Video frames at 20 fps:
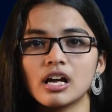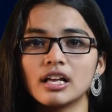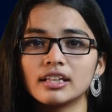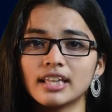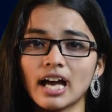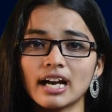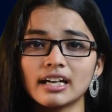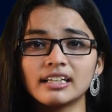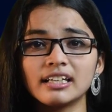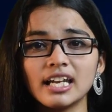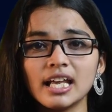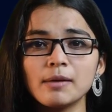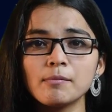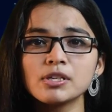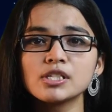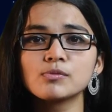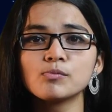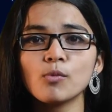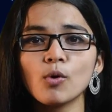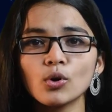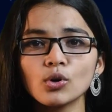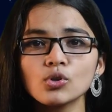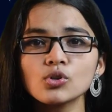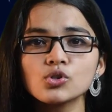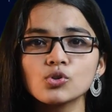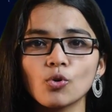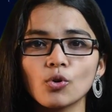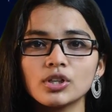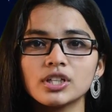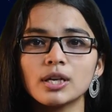that name is
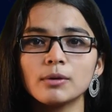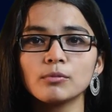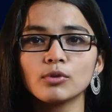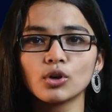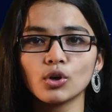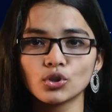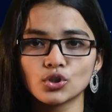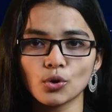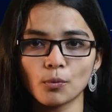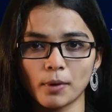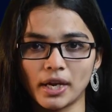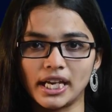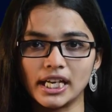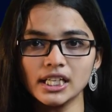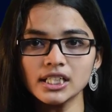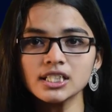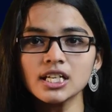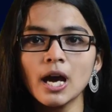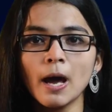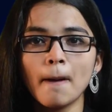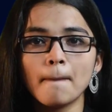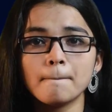monosodium glutamate,